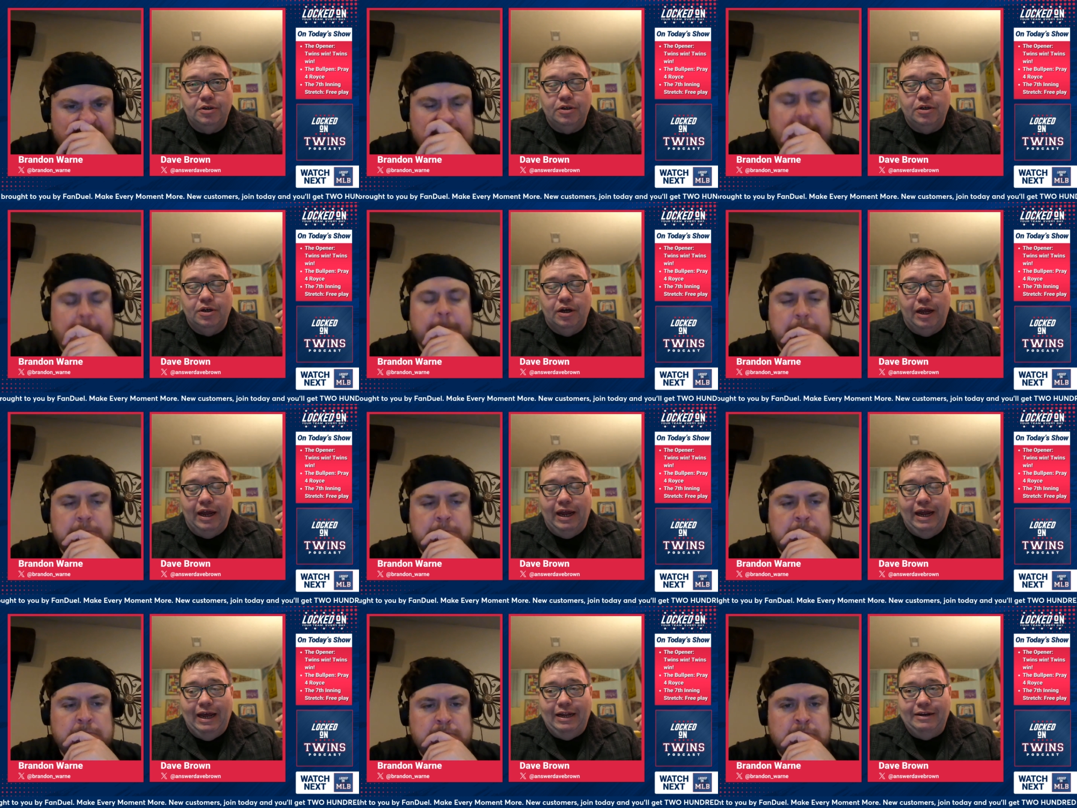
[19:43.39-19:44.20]
Speaker 1: Yep.
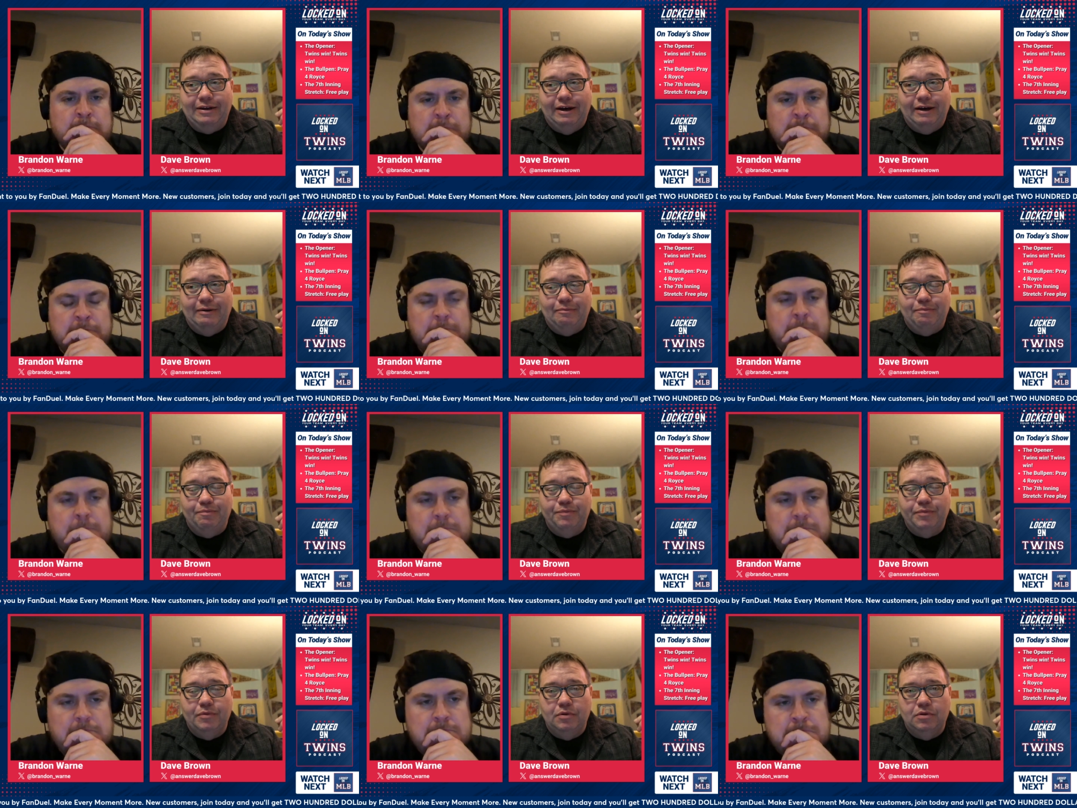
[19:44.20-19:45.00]
And
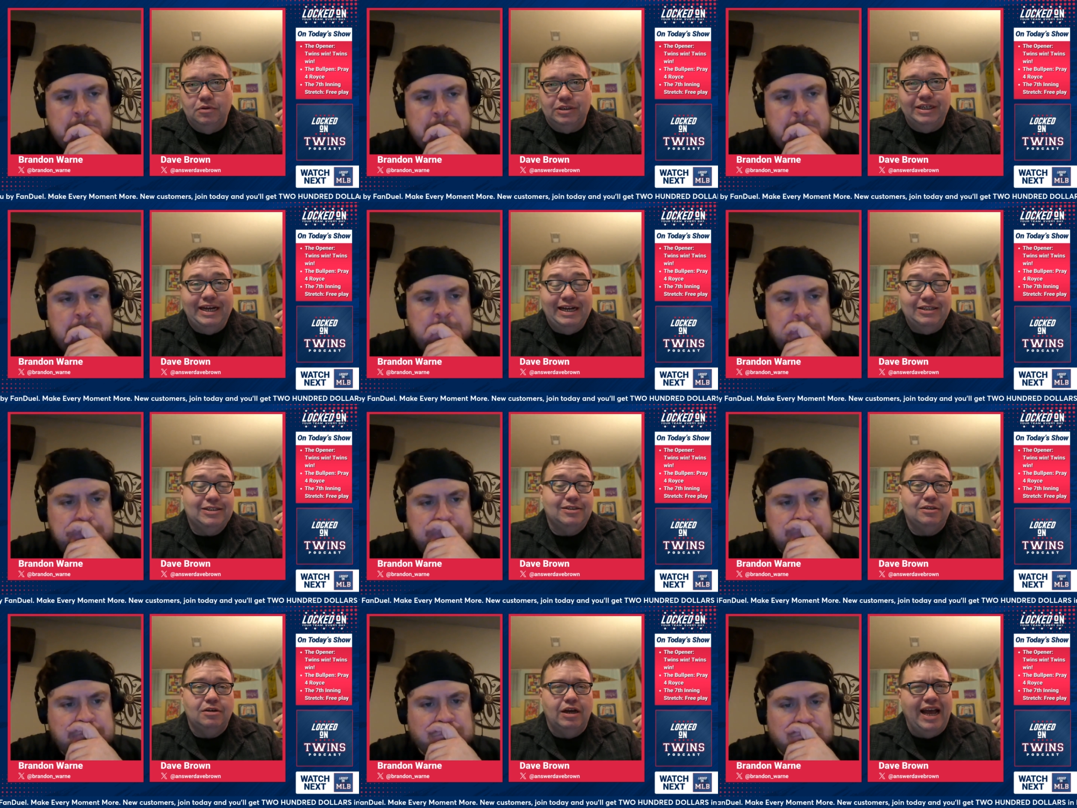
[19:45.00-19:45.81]
um,
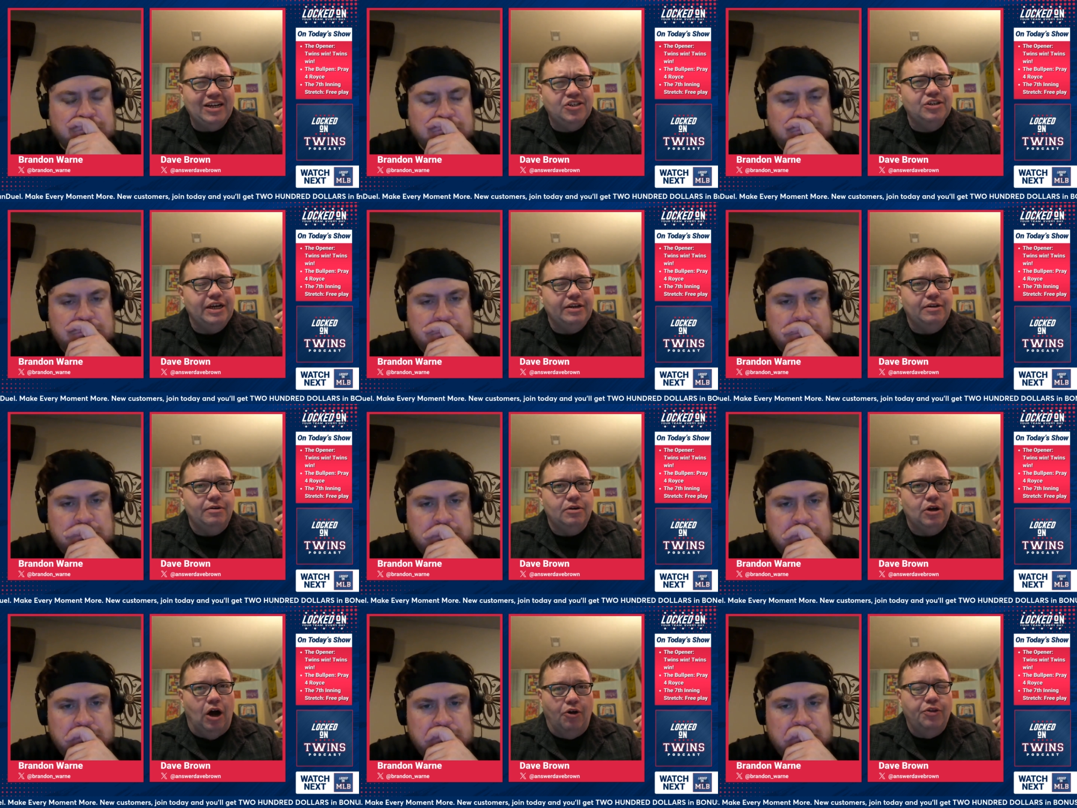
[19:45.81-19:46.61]
has actually
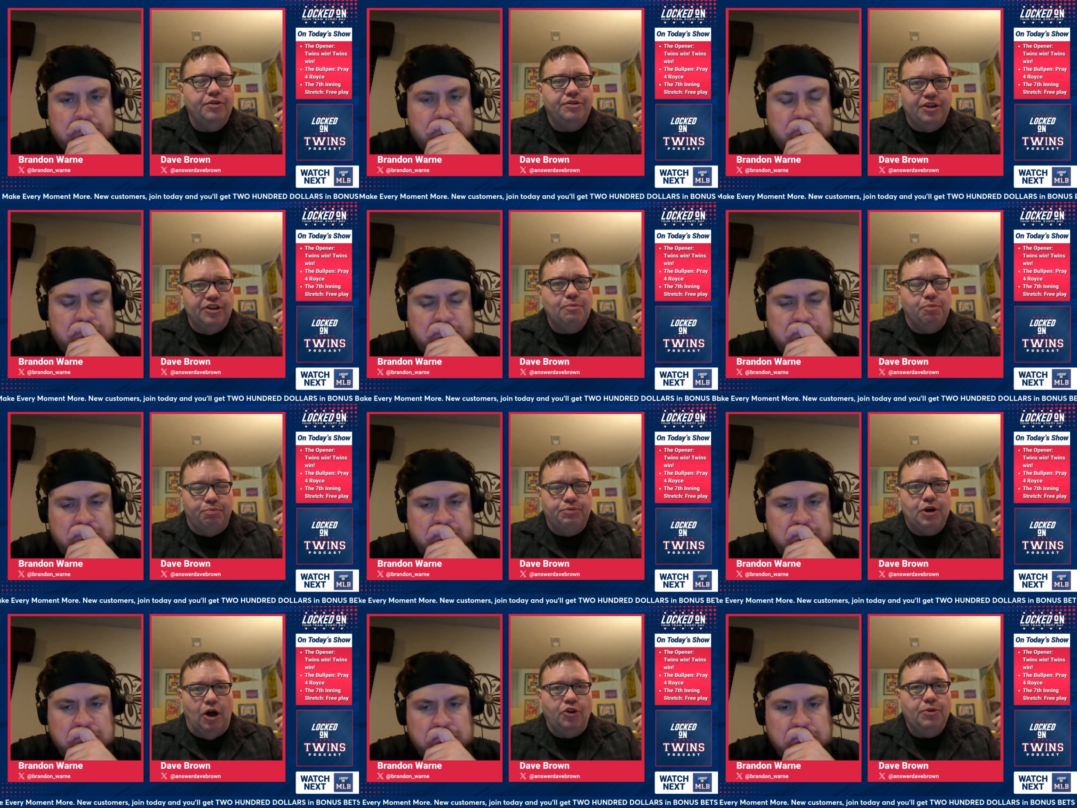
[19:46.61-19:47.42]
called did the,
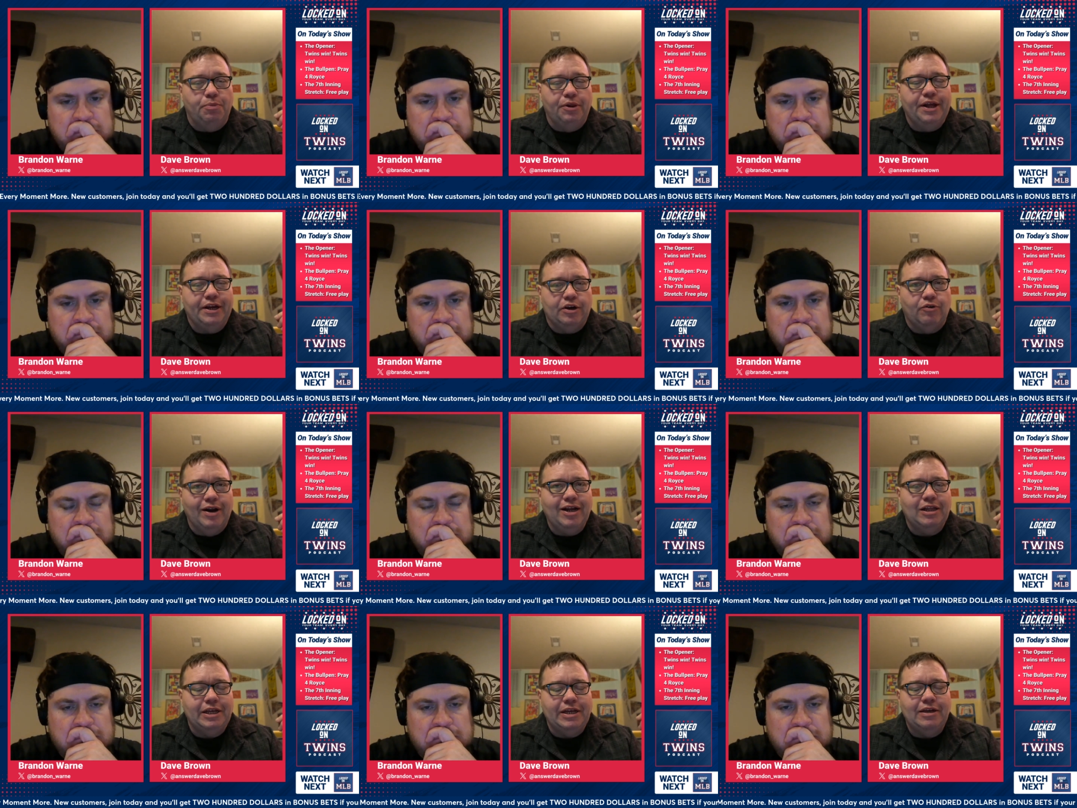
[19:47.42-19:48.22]
called the play
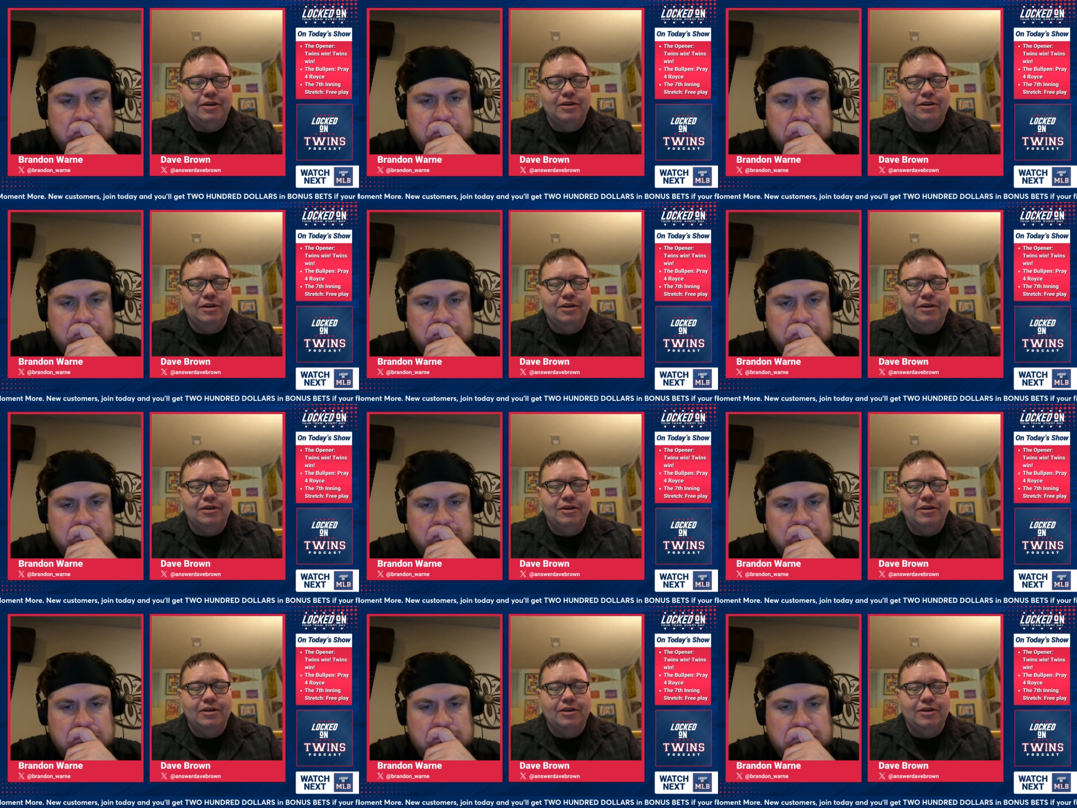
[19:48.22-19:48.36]
correctly.